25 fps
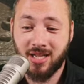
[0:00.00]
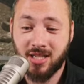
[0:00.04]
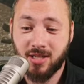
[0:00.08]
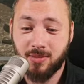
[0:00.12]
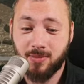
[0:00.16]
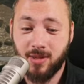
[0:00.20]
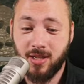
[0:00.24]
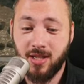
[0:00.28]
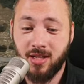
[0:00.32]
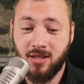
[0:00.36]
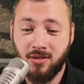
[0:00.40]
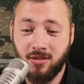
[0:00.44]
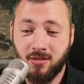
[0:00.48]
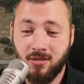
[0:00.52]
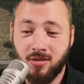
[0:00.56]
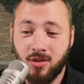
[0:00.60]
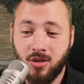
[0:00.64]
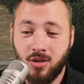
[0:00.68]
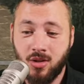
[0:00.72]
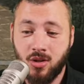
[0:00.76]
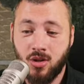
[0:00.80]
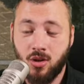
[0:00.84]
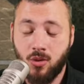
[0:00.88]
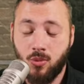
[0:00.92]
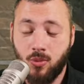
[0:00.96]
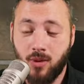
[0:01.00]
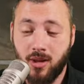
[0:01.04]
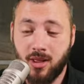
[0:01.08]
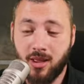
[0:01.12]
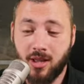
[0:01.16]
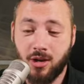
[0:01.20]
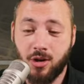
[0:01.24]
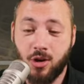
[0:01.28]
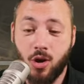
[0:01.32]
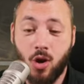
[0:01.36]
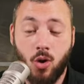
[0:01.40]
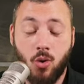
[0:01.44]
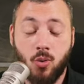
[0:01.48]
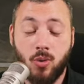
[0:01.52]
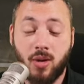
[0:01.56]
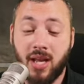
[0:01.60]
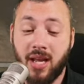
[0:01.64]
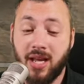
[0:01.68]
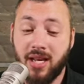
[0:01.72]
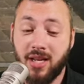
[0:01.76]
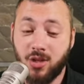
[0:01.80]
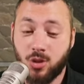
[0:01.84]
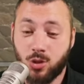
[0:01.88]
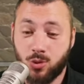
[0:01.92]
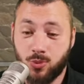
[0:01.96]
speed with an
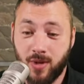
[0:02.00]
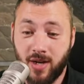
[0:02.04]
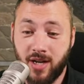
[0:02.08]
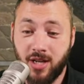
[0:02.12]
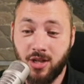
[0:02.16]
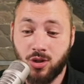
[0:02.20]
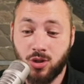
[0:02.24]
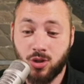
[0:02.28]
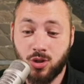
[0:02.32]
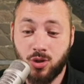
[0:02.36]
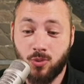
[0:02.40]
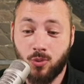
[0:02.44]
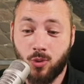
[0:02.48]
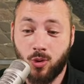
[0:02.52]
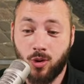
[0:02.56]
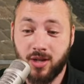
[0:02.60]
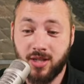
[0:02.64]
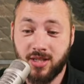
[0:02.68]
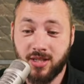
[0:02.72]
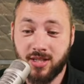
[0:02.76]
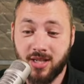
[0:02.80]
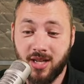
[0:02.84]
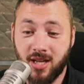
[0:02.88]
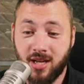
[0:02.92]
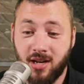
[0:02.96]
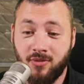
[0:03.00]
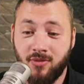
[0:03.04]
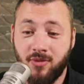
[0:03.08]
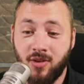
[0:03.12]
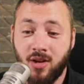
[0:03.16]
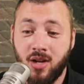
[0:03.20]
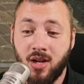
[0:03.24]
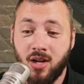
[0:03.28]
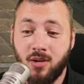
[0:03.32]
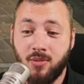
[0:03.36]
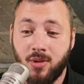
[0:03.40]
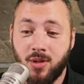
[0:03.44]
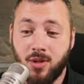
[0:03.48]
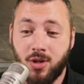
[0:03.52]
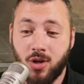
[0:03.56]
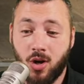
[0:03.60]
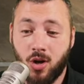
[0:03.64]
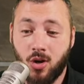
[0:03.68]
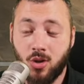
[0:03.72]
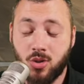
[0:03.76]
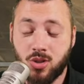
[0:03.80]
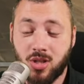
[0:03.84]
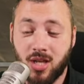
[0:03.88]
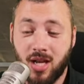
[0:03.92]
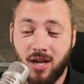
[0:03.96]
okay-ish range, don't worry, it's enough, but you
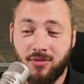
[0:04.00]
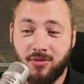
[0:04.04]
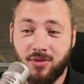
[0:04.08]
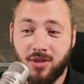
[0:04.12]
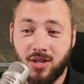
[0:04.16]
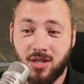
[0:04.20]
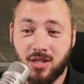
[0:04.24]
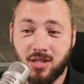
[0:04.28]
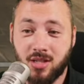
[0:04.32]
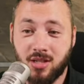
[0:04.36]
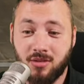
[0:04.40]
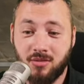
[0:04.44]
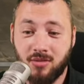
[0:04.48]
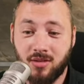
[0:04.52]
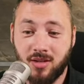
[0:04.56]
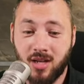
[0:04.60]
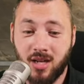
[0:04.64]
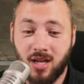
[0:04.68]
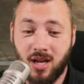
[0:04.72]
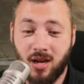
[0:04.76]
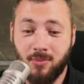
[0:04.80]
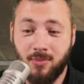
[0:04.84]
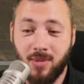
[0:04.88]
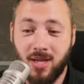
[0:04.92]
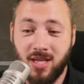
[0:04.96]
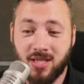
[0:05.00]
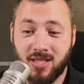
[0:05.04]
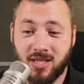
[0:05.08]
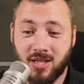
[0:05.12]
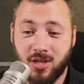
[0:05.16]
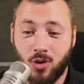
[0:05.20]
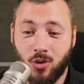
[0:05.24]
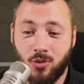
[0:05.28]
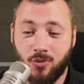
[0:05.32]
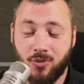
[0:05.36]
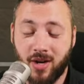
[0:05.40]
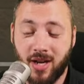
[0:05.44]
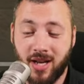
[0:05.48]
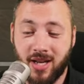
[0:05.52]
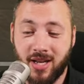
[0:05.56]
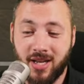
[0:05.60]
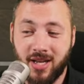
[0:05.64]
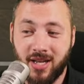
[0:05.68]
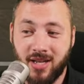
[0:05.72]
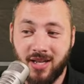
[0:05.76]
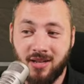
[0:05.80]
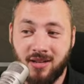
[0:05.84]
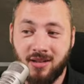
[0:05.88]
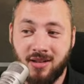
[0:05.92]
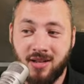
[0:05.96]
also have this amazing overhead
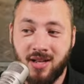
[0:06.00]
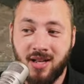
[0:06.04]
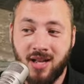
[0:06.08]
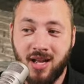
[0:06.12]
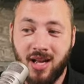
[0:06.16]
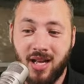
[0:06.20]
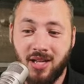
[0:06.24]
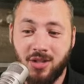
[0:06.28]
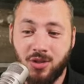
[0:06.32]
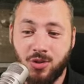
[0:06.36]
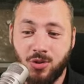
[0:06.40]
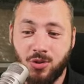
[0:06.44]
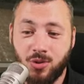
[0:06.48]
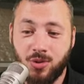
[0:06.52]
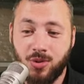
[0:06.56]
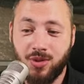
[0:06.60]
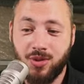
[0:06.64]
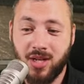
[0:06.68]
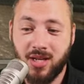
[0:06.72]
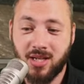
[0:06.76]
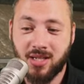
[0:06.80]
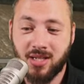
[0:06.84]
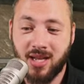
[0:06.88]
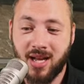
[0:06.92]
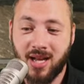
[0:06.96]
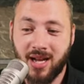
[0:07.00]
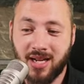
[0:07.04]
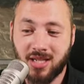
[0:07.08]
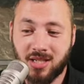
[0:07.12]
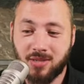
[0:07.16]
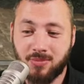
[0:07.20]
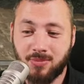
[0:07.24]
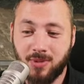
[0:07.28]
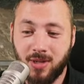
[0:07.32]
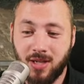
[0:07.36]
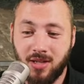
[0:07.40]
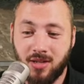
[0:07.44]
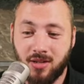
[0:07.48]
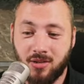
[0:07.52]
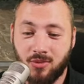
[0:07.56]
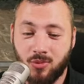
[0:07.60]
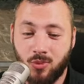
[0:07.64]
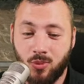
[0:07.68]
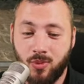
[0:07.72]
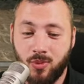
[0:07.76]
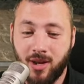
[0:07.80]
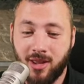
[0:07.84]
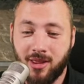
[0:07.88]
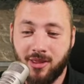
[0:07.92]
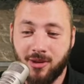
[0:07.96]
hit. And due to the attack speed
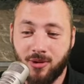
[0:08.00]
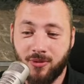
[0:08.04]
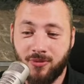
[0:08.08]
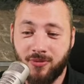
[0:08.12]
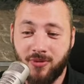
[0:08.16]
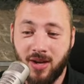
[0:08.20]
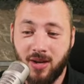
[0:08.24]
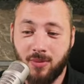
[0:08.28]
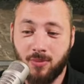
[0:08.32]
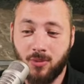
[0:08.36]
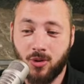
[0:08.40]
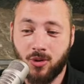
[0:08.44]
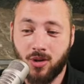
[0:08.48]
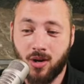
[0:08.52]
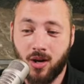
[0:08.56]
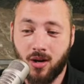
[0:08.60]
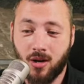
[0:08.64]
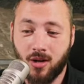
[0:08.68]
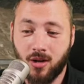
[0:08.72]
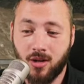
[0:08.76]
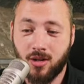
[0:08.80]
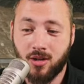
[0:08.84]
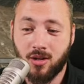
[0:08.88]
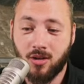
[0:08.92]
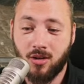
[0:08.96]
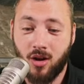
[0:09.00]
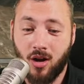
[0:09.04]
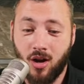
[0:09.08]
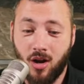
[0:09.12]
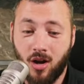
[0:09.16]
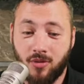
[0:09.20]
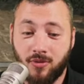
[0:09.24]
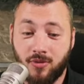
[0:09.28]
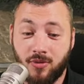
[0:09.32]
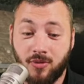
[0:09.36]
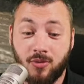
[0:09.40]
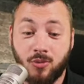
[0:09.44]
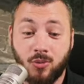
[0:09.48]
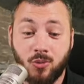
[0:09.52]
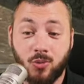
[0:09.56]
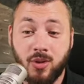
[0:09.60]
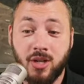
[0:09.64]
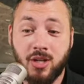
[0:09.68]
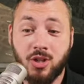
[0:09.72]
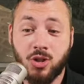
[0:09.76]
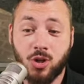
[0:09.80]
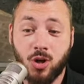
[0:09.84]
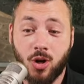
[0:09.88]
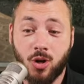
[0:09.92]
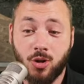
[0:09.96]
with your fabled art of
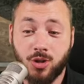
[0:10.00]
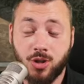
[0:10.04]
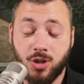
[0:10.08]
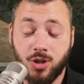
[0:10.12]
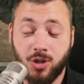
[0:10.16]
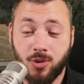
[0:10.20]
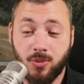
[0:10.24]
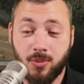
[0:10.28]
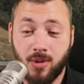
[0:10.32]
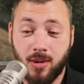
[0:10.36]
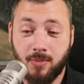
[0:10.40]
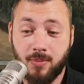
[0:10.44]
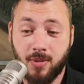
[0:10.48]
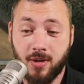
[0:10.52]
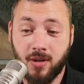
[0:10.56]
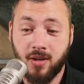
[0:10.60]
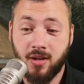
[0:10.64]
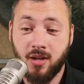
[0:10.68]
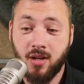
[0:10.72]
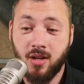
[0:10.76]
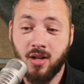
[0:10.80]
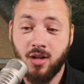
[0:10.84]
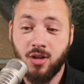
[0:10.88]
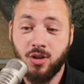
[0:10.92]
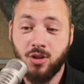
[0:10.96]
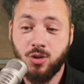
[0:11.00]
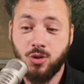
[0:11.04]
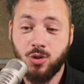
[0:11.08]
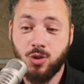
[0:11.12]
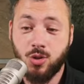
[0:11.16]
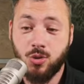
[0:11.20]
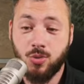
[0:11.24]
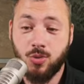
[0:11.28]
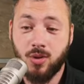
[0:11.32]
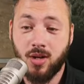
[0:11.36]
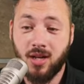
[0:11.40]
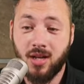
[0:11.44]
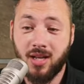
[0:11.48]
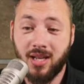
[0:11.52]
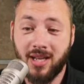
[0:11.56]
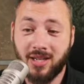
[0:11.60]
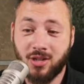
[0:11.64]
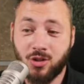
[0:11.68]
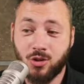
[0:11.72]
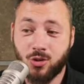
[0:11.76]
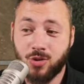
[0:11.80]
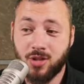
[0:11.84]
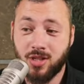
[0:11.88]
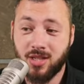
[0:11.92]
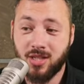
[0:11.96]
recharging your weapon, you do
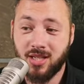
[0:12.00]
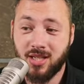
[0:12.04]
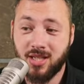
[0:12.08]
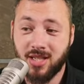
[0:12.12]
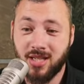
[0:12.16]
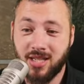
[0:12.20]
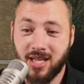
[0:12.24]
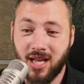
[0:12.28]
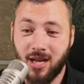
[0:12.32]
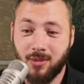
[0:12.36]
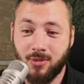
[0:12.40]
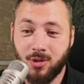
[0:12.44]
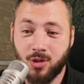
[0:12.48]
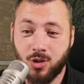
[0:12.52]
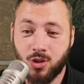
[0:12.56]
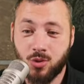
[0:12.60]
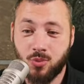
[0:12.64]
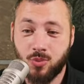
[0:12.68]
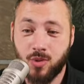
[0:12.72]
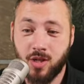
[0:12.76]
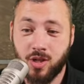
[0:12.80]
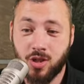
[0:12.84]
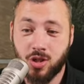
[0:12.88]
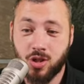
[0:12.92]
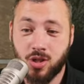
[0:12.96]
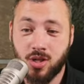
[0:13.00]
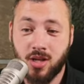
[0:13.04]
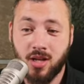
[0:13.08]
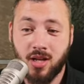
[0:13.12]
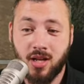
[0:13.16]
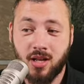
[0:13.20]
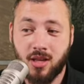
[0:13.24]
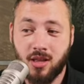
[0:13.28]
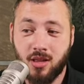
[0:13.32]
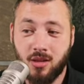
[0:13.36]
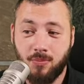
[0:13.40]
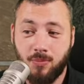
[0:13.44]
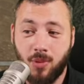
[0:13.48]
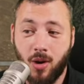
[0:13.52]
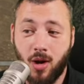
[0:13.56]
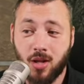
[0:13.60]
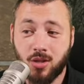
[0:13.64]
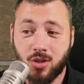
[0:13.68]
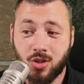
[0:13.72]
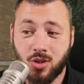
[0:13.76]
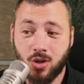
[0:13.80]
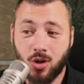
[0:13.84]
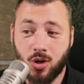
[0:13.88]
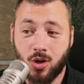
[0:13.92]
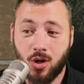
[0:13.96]
electricity damage, which the
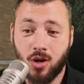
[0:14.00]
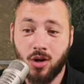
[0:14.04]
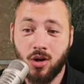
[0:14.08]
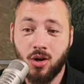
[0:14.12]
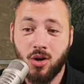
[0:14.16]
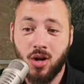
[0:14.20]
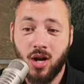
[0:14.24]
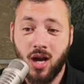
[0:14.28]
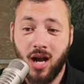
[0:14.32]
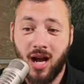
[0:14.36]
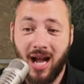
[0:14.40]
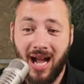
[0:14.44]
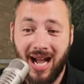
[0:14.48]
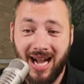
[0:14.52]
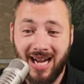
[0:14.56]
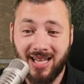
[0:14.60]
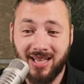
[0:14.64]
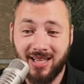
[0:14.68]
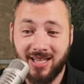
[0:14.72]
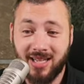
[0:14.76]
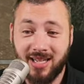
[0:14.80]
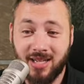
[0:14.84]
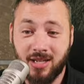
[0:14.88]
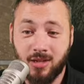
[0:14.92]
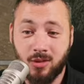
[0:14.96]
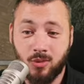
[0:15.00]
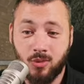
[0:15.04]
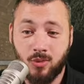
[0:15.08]
bots are highly